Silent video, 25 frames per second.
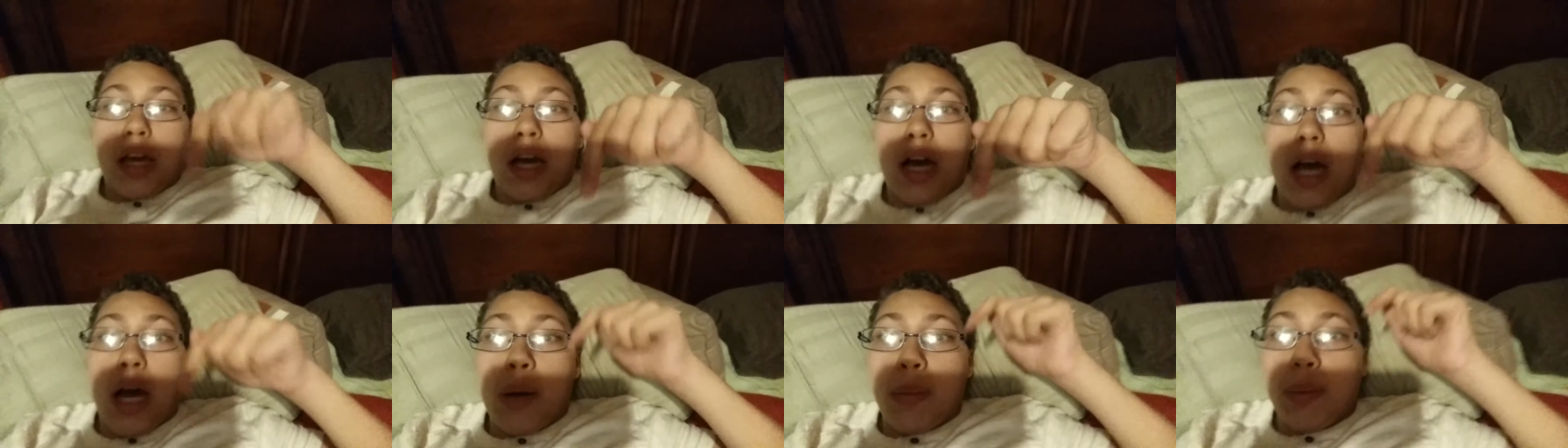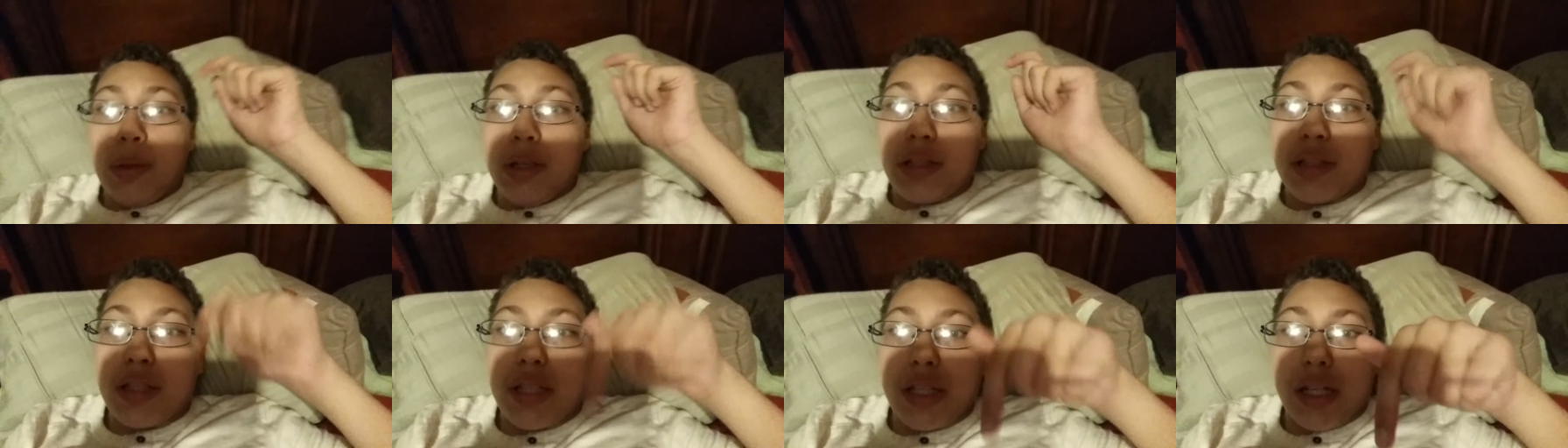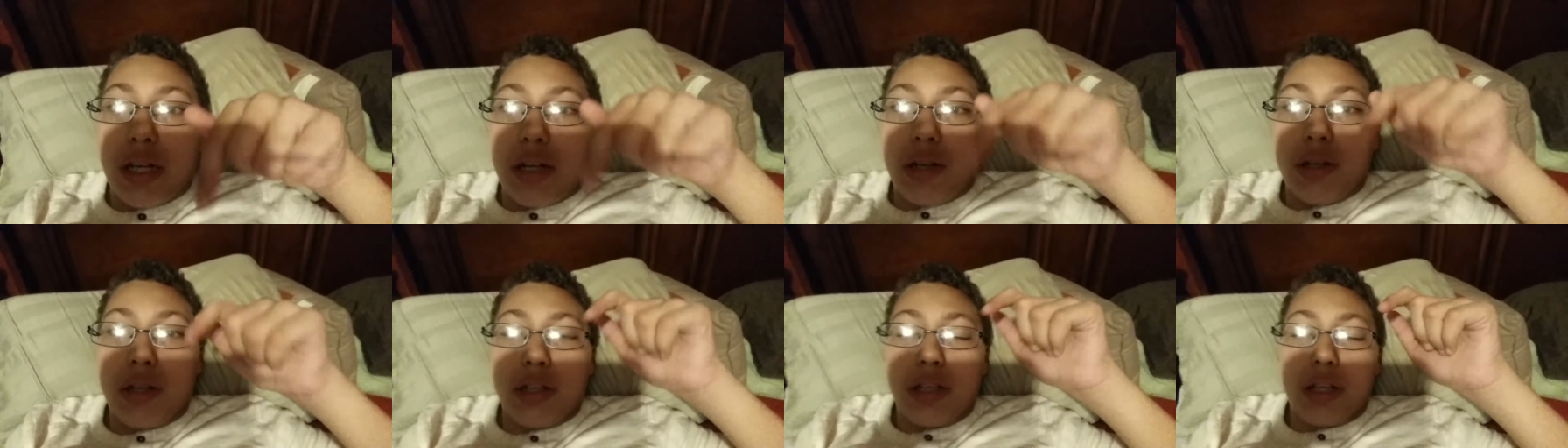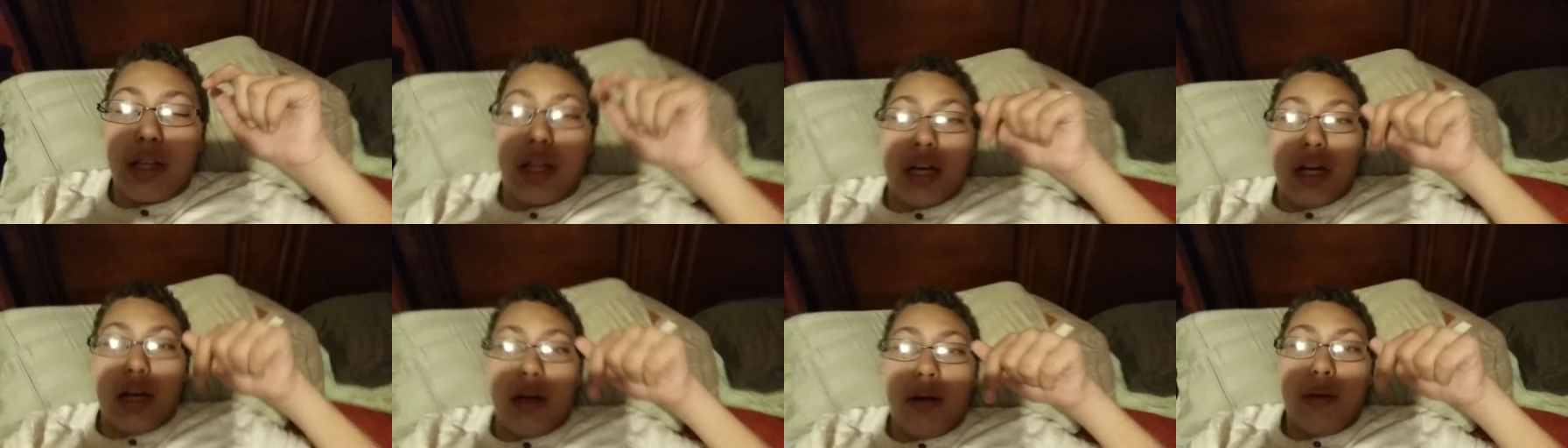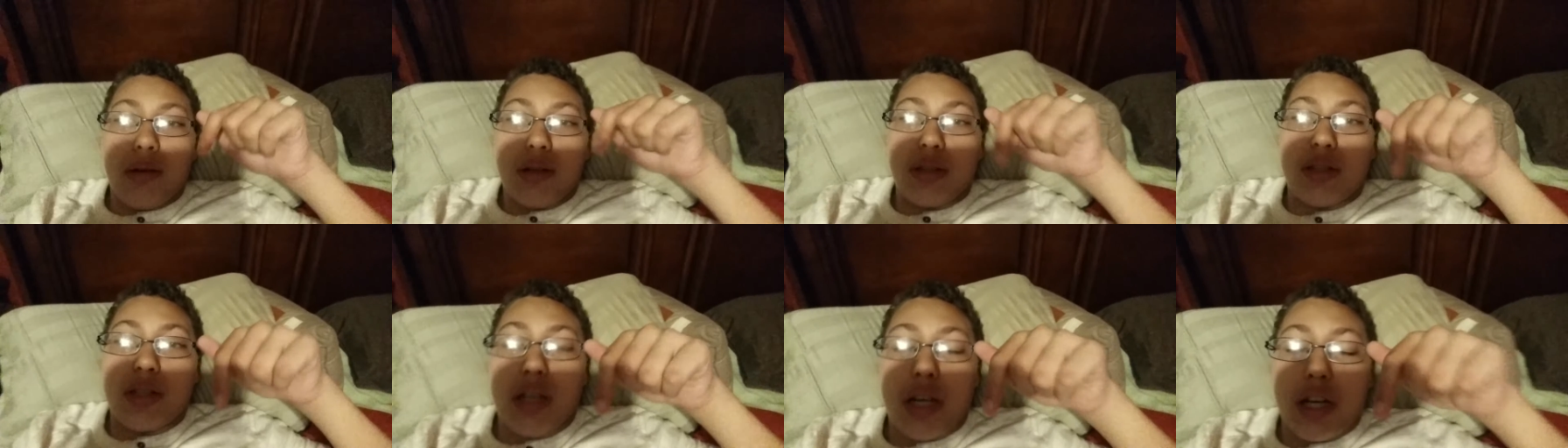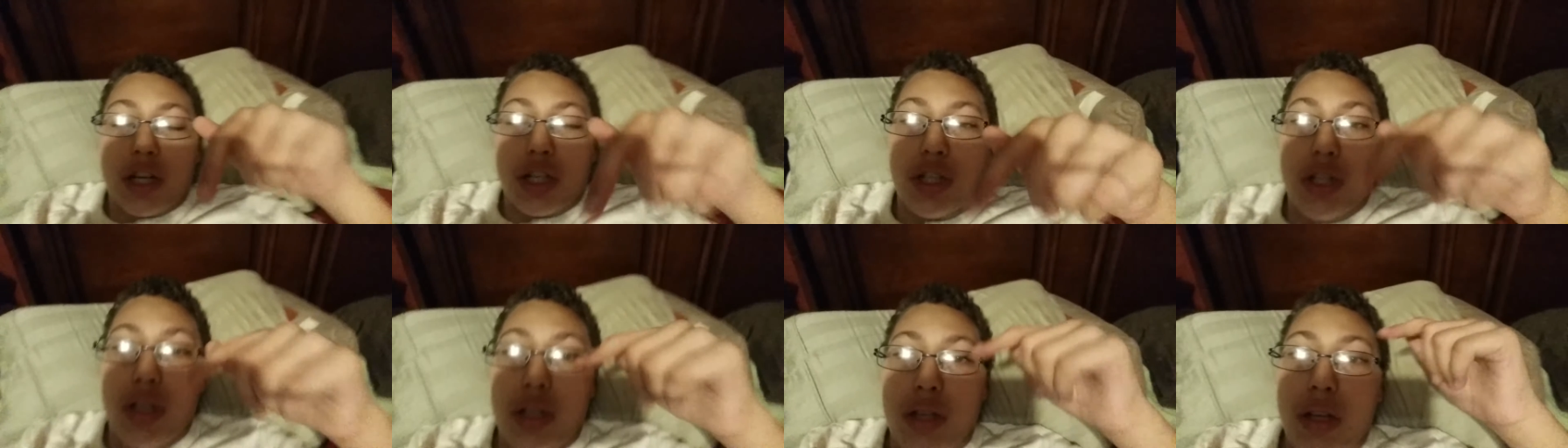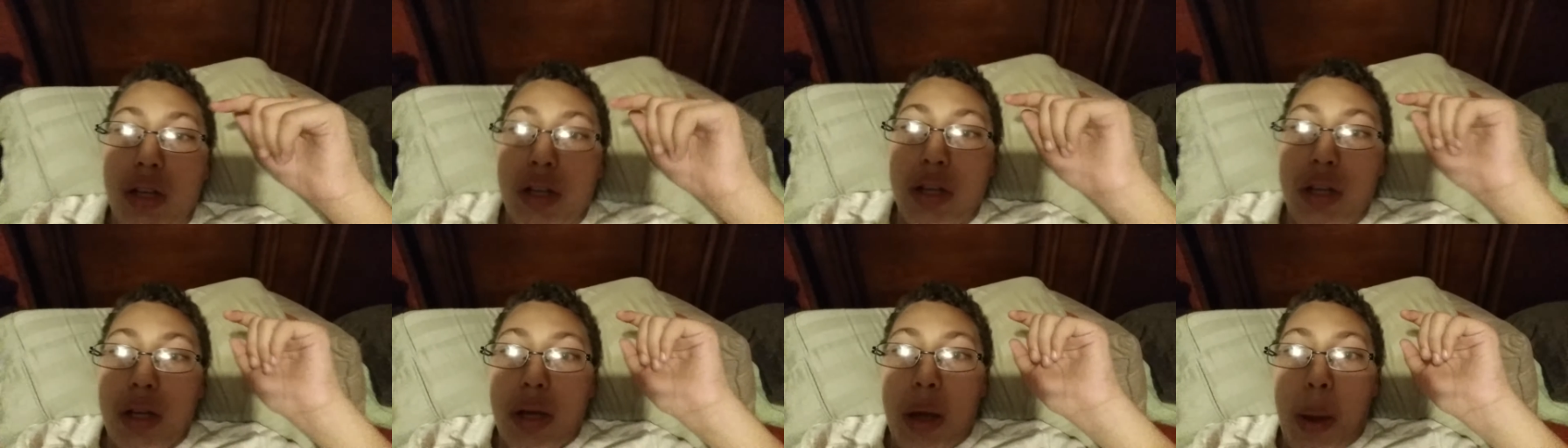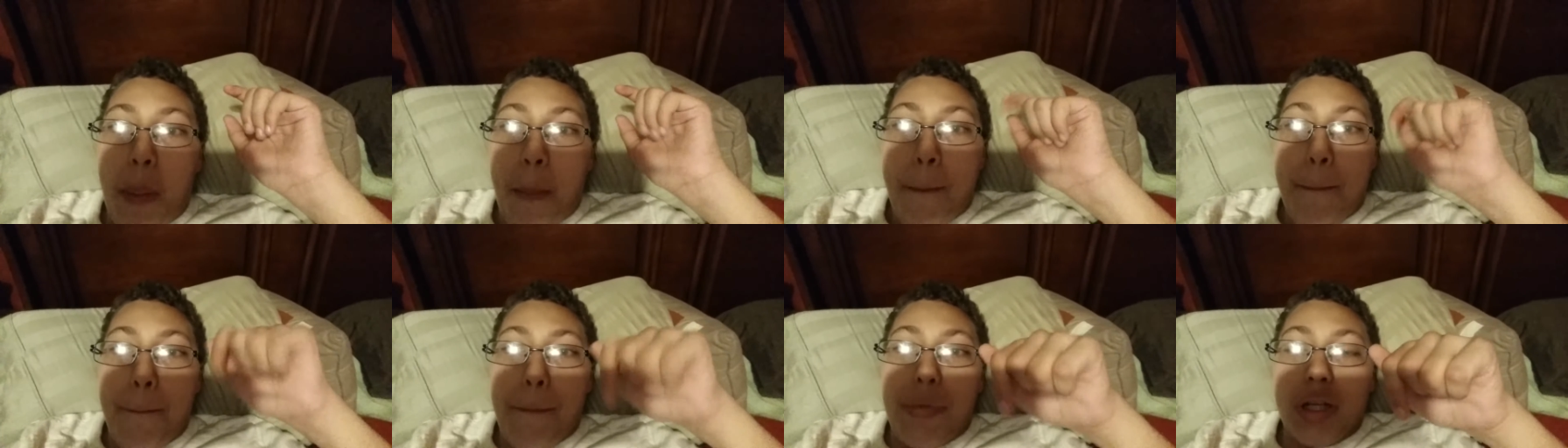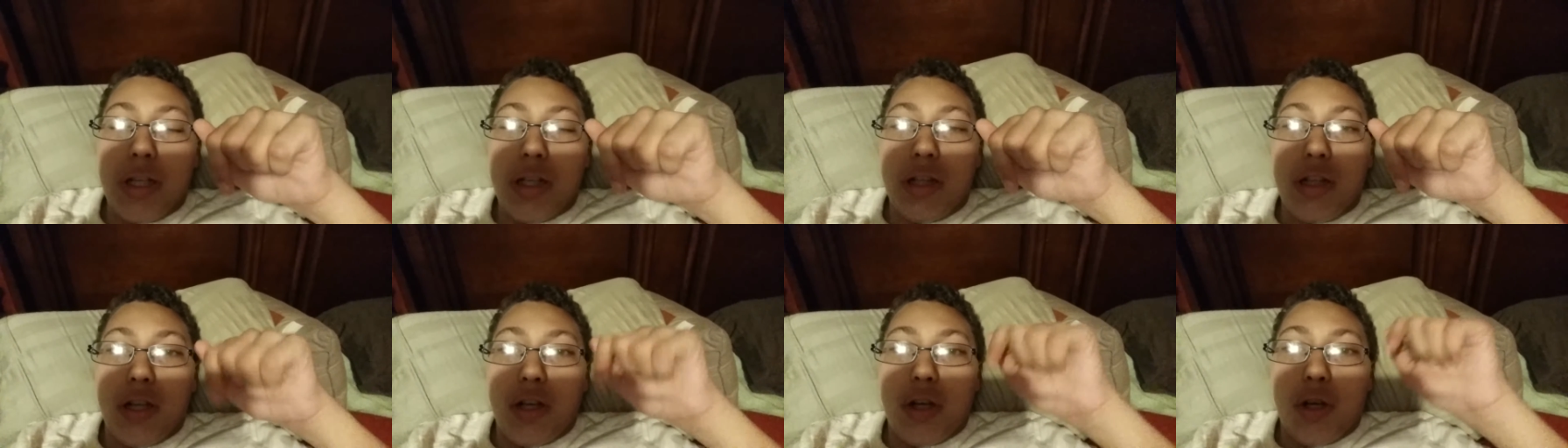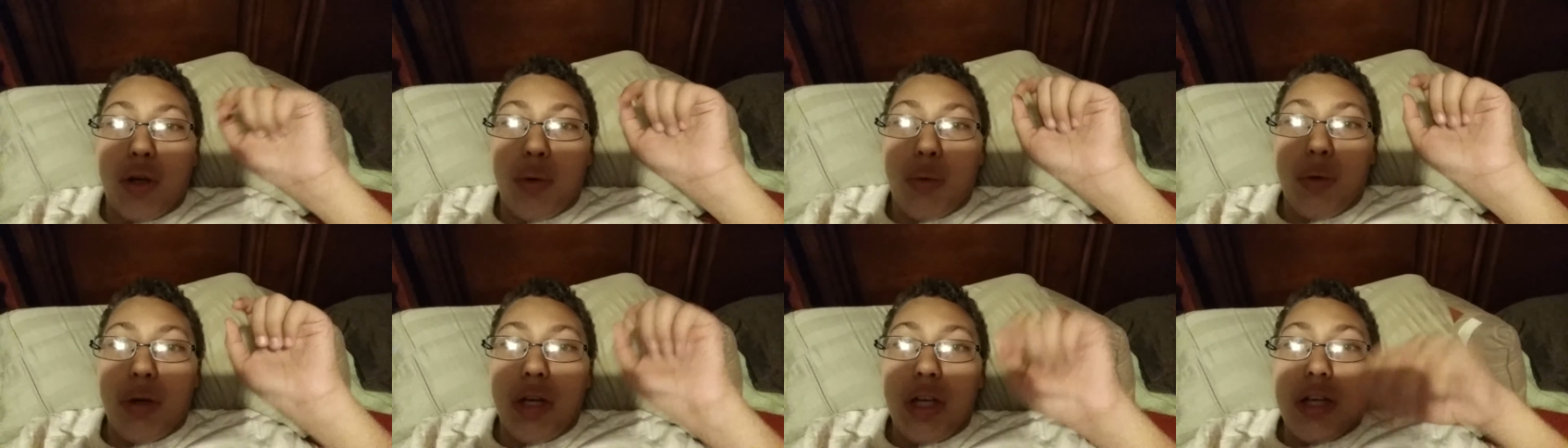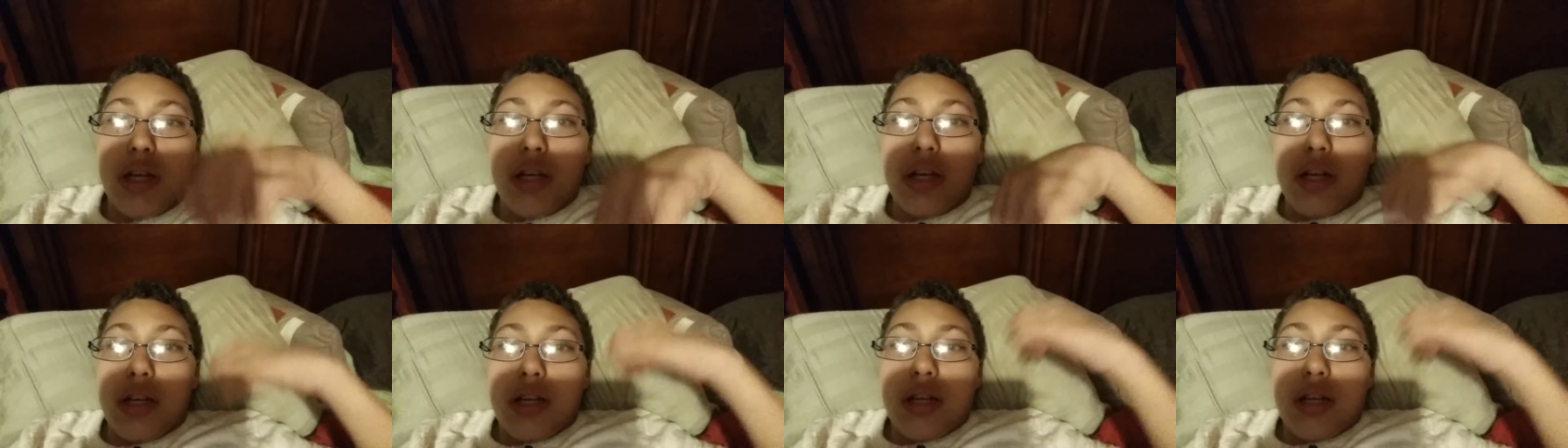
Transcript: comment down in the comment section below